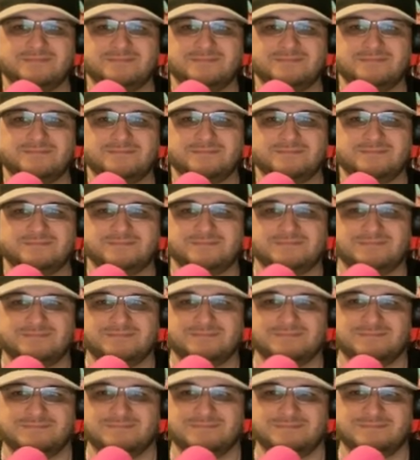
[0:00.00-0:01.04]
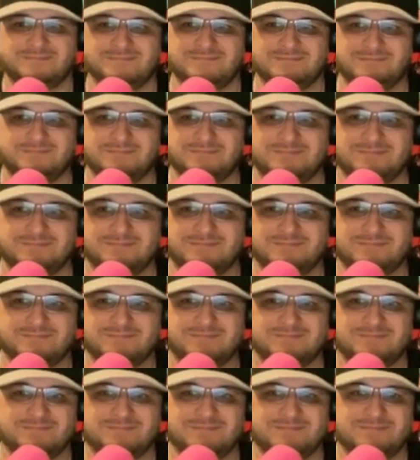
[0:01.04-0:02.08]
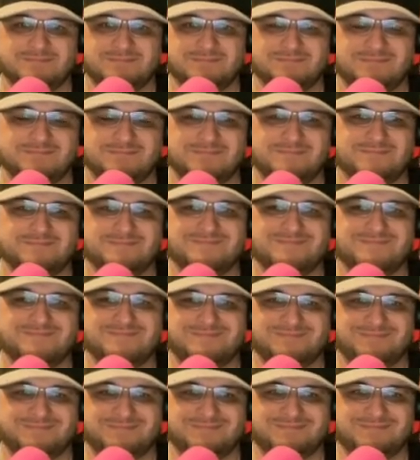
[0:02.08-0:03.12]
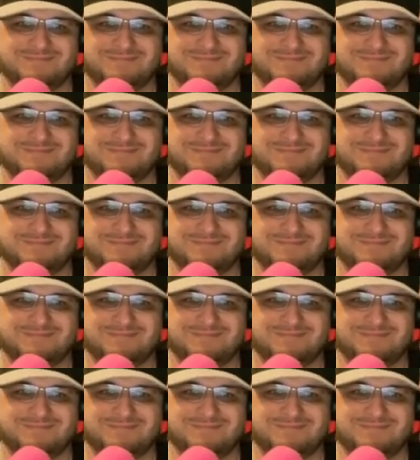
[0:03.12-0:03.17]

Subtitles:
The person shown says nothing.